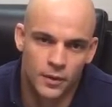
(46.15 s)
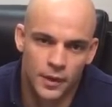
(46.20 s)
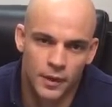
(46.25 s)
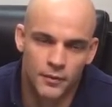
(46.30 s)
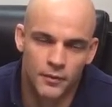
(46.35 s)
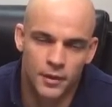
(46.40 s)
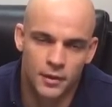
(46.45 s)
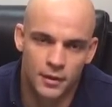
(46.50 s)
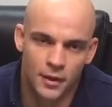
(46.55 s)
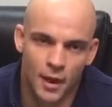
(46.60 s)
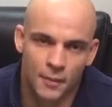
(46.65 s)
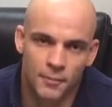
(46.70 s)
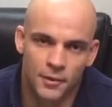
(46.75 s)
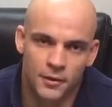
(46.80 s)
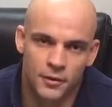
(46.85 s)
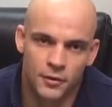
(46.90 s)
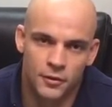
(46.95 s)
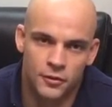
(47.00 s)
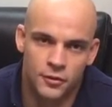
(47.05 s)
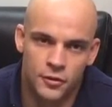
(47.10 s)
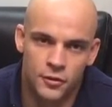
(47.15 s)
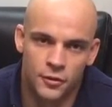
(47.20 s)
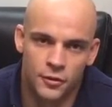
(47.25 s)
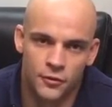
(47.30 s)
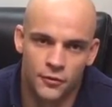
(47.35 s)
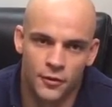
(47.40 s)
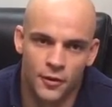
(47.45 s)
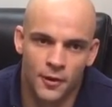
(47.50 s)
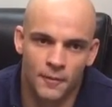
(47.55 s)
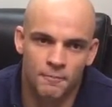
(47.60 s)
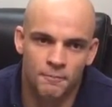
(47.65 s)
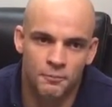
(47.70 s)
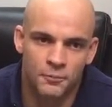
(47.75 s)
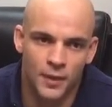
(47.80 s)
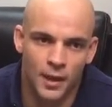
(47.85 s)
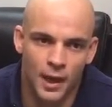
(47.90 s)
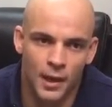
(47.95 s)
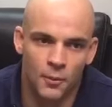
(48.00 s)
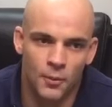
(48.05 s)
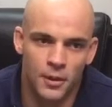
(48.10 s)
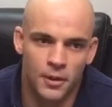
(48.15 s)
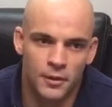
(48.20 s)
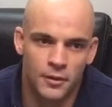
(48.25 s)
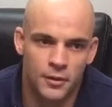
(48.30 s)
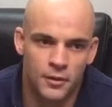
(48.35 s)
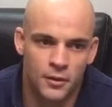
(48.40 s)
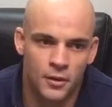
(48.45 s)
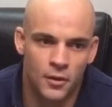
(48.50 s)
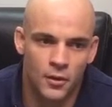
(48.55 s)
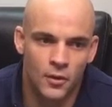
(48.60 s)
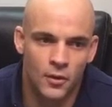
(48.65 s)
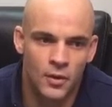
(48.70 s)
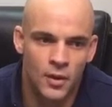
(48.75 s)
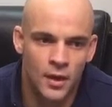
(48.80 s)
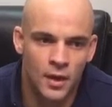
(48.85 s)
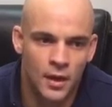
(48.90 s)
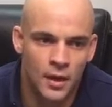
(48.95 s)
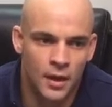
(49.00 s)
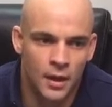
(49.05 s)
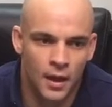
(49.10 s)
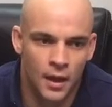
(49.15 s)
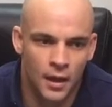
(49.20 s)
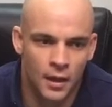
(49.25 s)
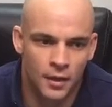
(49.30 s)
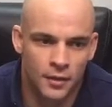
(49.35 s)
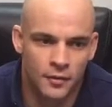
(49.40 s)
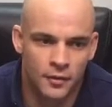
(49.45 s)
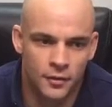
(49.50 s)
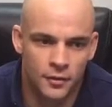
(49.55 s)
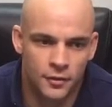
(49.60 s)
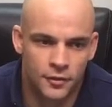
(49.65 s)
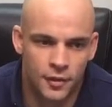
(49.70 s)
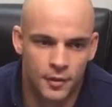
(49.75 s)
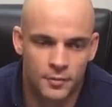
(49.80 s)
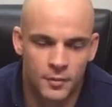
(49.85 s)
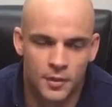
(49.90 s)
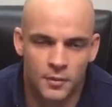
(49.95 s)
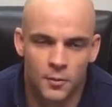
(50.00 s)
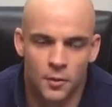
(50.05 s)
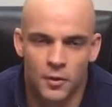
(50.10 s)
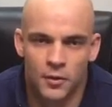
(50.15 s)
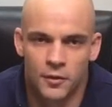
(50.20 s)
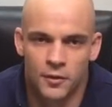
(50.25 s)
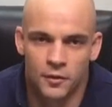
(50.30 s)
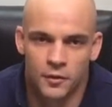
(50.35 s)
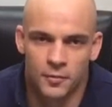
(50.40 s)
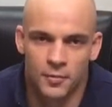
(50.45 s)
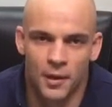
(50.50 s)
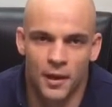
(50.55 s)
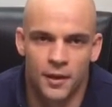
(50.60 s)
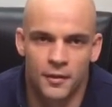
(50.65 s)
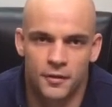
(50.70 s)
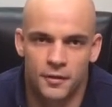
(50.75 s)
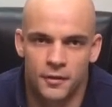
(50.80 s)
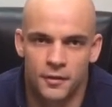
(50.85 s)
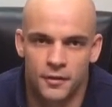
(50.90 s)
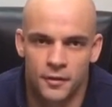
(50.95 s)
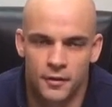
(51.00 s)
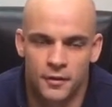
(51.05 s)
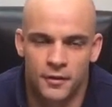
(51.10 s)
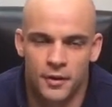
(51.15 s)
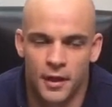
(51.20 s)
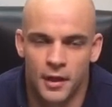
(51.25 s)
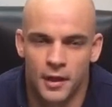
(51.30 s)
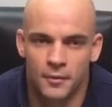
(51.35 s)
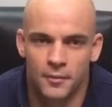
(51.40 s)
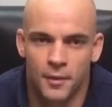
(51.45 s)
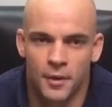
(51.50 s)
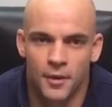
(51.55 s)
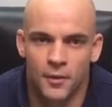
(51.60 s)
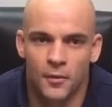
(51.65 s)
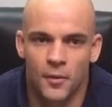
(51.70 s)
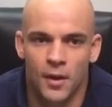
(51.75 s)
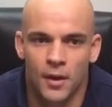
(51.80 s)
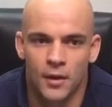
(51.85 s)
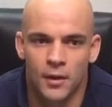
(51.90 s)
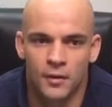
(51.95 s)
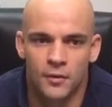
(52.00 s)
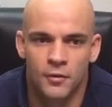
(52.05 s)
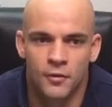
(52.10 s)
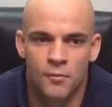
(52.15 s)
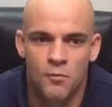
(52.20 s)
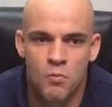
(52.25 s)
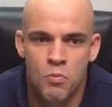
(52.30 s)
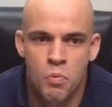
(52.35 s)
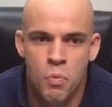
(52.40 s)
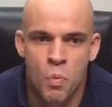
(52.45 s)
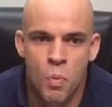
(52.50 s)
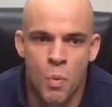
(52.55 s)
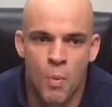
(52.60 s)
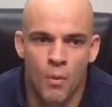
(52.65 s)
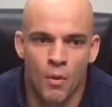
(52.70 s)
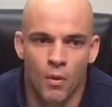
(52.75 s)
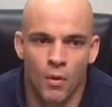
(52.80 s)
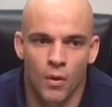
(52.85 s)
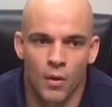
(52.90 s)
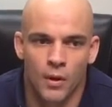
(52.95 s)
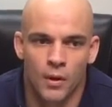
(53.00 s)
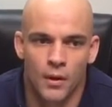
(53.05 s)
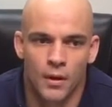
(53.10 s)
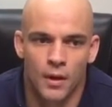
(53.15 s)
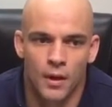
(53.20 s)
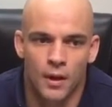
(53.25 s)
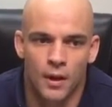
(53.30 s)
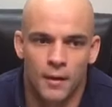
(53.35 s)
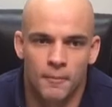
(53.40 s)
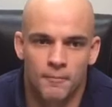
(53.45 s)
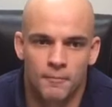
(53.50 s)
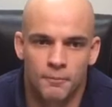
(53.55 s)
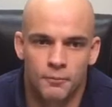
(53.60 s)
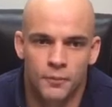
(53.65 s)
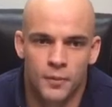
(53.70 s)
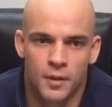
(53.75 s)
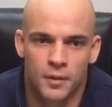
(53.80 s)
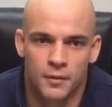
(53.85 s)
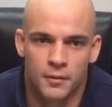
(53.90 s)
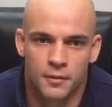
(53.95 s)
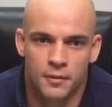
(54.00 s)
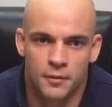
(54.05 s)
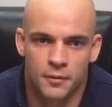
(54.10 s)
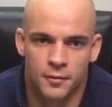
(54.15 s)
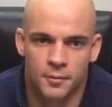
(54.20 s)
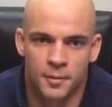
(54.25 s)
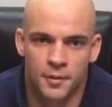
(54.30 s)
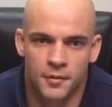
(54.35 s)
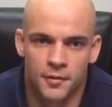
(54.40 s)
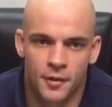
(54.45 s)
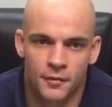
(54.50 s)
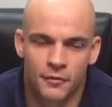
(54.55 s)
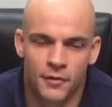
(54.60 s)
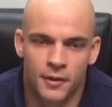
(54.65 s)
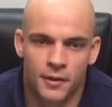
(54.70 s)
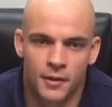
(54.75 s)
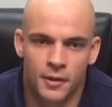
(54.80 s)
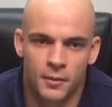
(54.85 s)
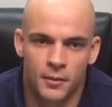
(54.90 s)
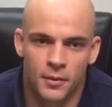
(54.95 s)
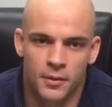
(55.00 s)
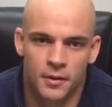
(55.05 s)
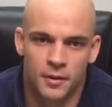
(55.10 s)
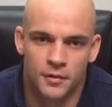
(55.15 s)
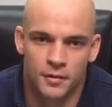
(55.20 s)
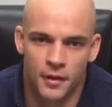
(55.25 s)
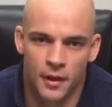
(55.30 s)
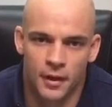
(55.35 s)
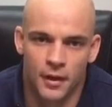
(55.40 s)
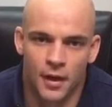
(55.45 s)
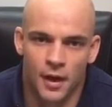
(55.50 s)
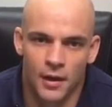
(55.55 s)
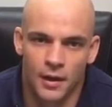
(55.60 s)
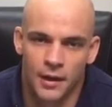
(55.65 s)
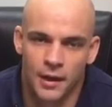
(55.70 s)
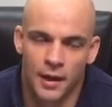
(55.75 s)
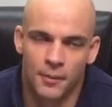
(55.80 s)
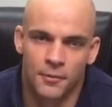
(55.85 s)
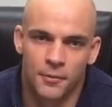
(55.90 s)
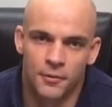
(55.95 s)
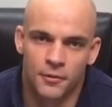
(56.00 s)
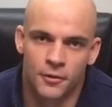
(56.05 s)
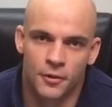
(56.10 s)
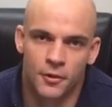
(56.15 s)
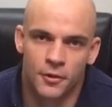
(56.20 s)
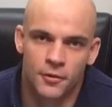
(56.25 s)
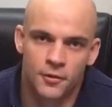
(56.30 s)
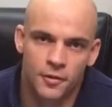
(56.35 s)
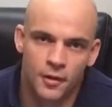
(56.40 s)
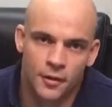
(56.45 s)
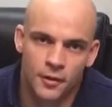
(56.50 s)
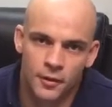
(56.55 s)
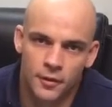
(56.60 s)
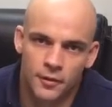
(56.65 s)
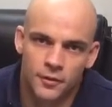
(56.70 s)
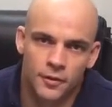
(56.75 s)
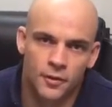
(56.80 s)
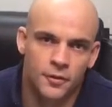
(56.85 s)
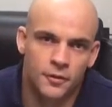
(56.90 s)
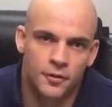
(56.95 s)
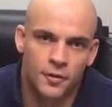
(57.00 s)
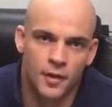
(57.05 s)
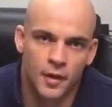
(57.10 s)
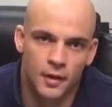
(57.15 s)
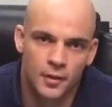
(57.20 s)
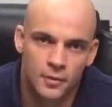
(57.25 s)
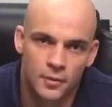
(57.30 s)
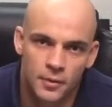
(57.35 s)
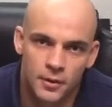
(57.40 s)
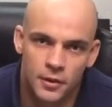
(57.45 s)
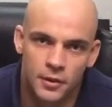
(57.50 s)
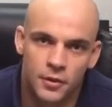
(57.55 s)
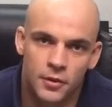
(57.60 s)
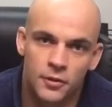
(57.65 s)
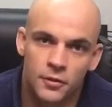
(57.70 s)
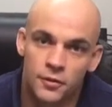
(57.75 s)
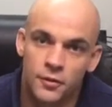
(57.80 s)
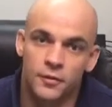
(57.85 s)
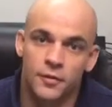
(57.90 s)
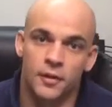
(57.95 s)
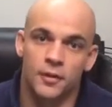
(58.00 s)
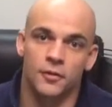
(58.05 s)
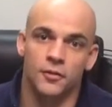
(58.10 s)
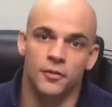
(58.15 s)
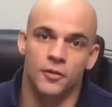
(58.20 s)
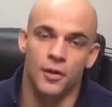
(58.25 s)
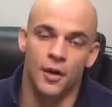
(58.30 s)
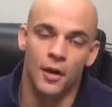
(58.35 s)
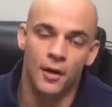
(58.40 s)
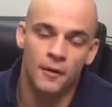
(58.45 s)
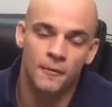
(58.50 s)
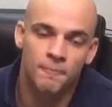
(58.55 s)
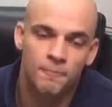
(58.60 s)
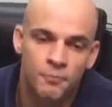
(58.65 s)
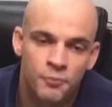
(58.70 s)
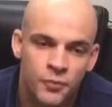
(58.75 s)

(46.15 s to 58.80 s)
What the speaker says: given the topics to choose from, I wanted to know, is there something more to Spice and synthetic marijuanas, or specifically with the psychotic episodes that are associated with the use of this drug?